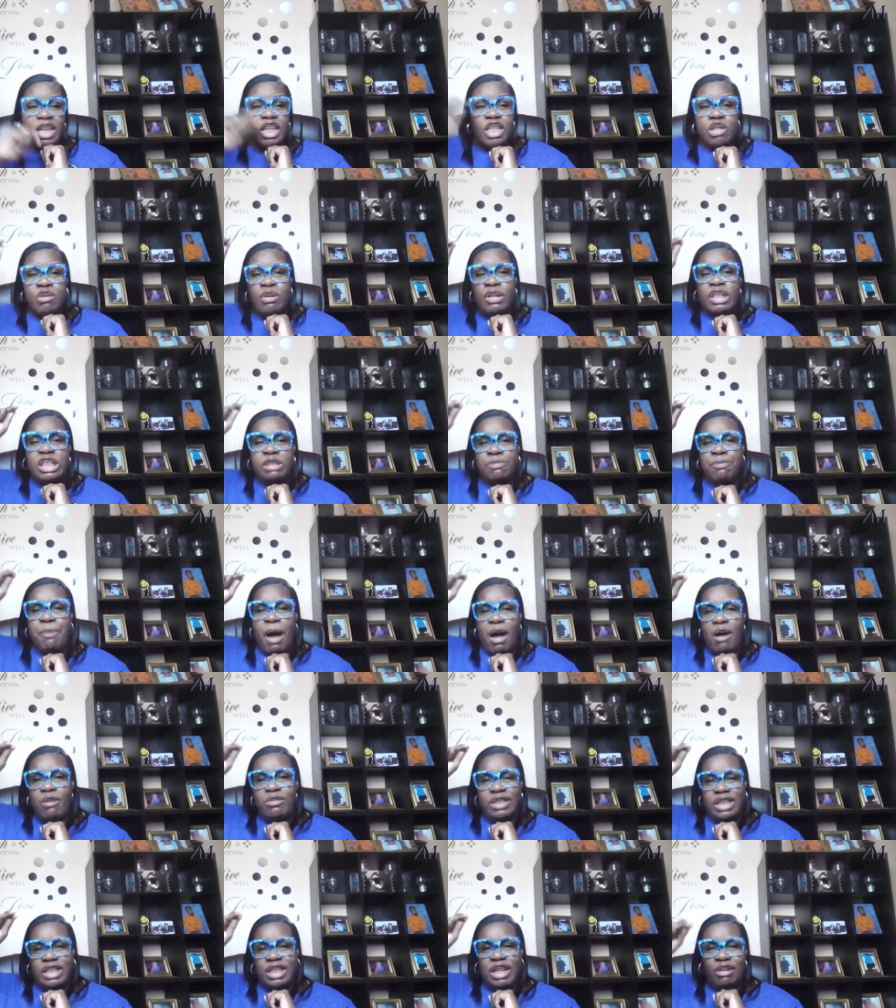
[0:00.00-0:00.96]
You
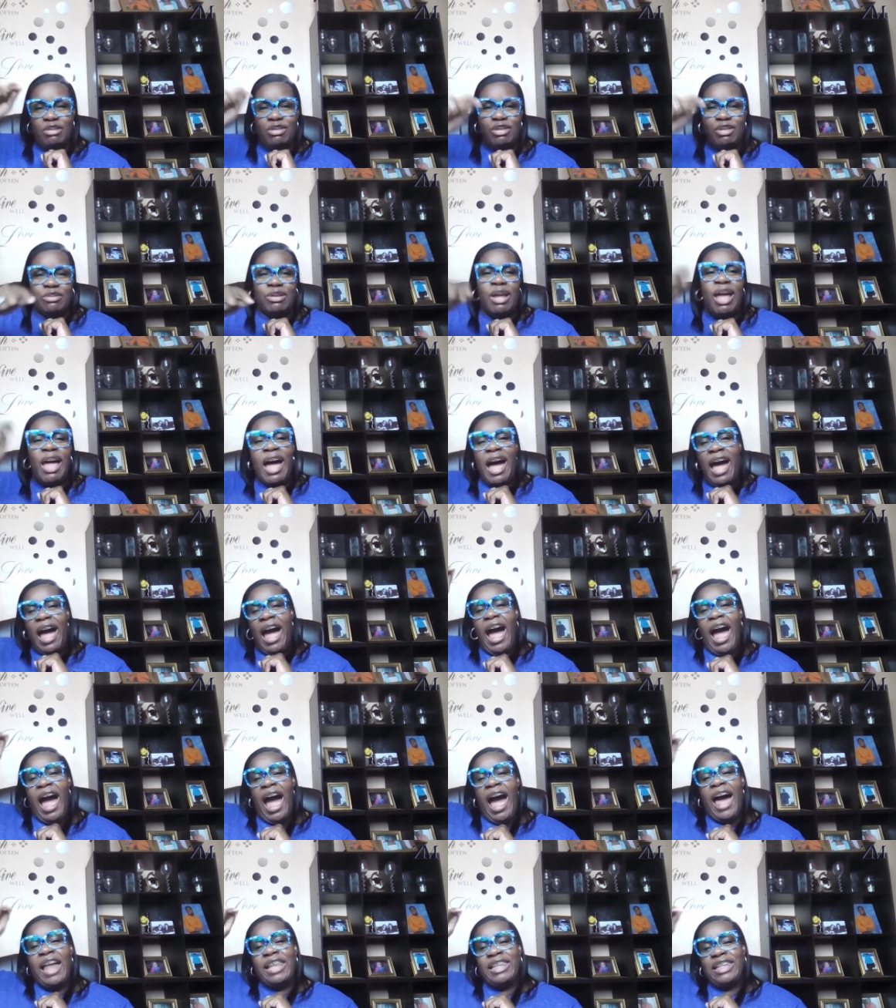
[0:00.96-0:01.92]
expose it, don't you?
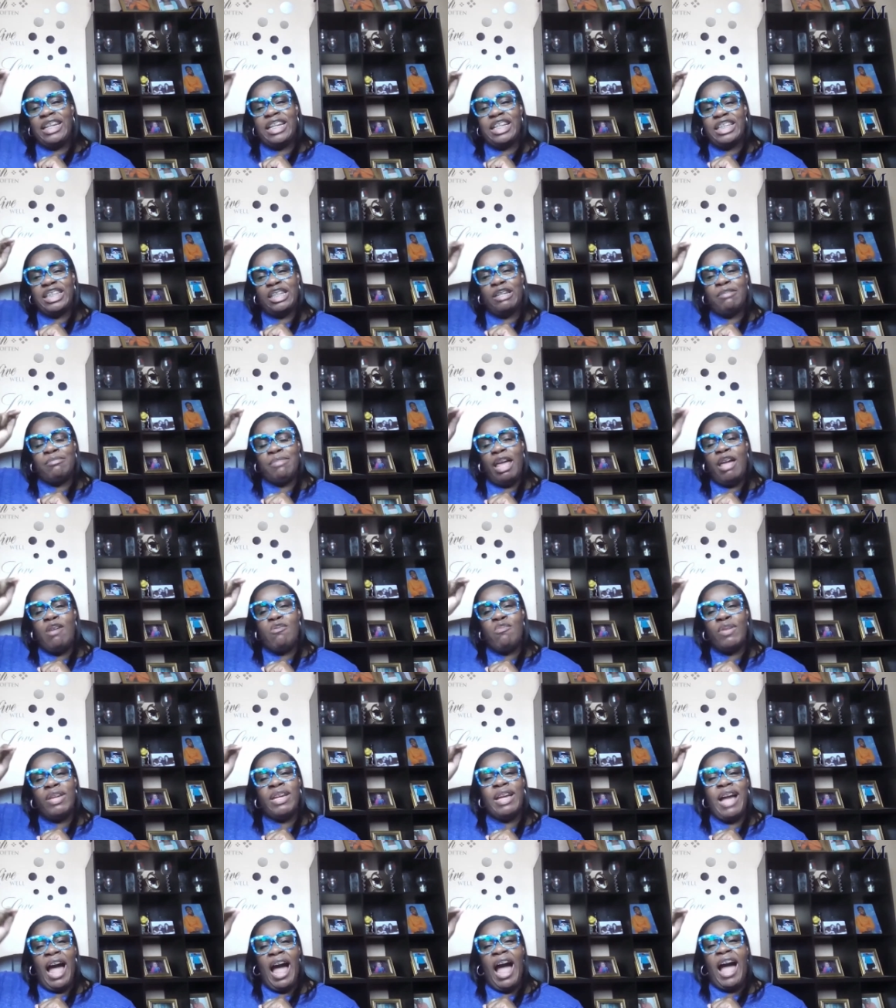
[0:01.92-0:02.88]
Ah, look at them, they
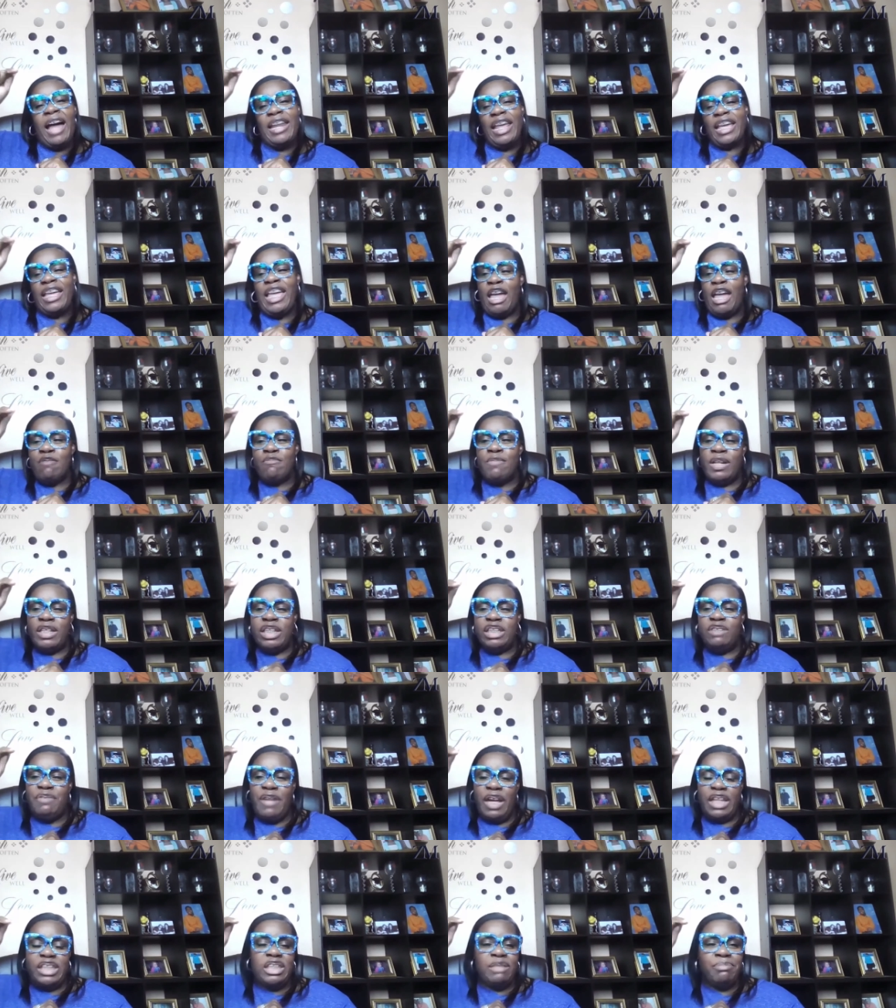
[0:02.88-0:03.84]
weak. Ah, they can't run
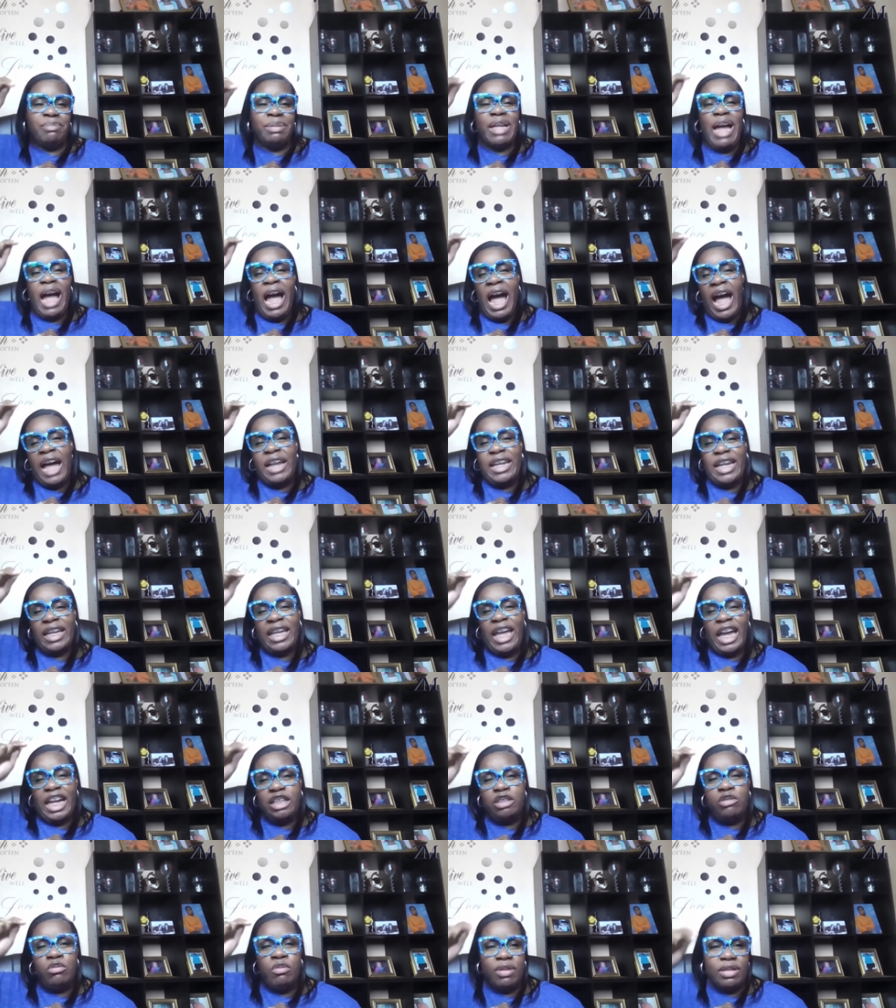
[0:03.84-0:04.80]
as fast as me. Ah, they
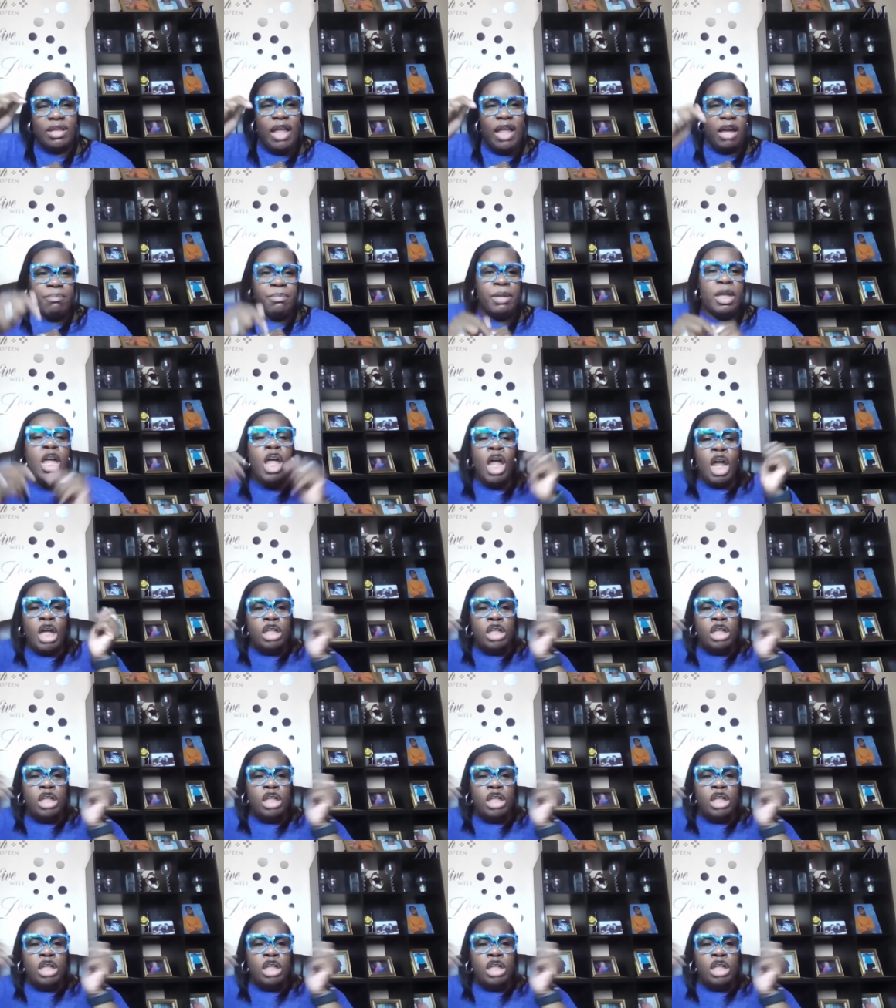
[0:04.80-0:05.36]
can't do it like me.